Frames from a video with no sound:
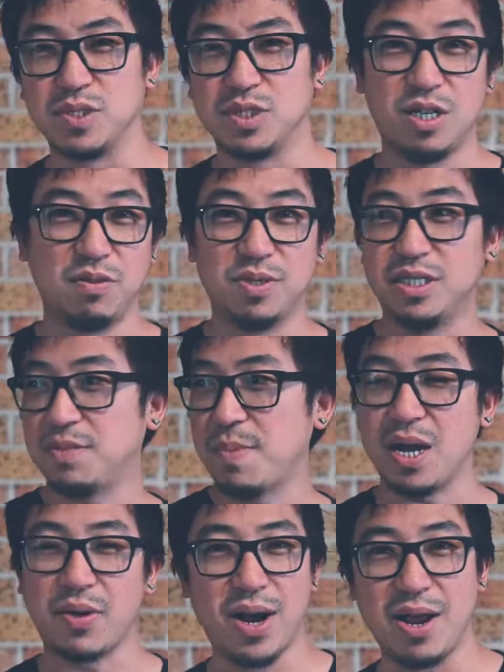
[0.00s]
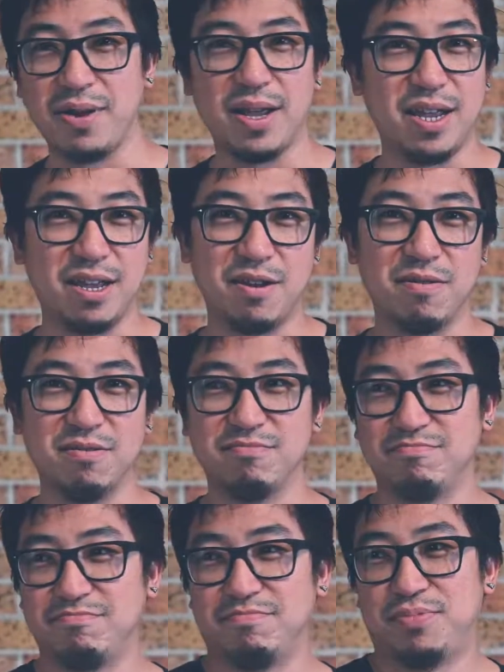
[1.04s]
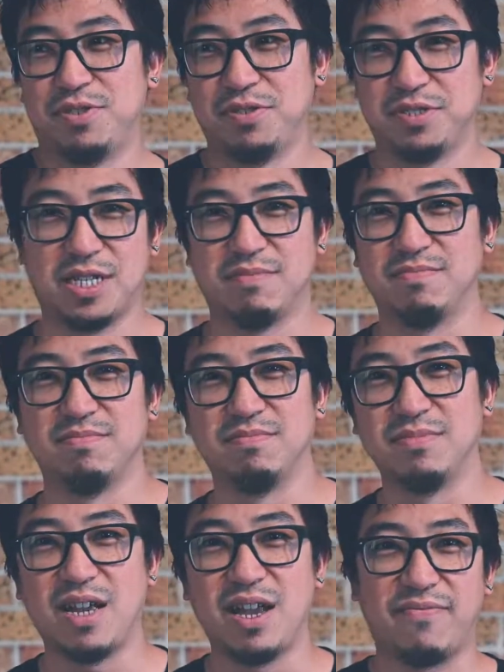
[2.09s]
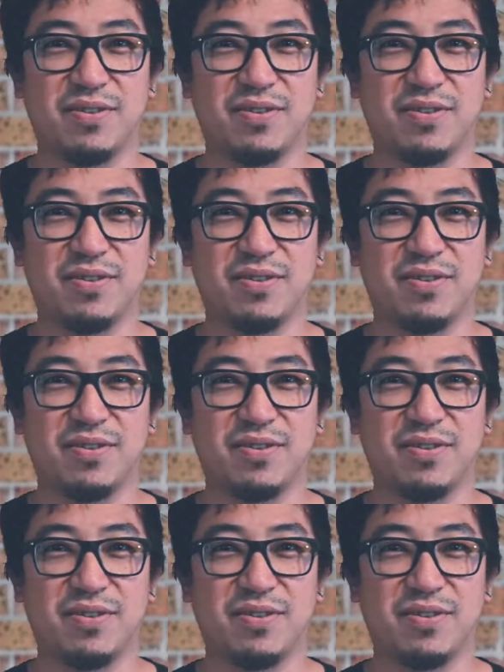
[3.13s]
So we just muck around there, you know, pull some night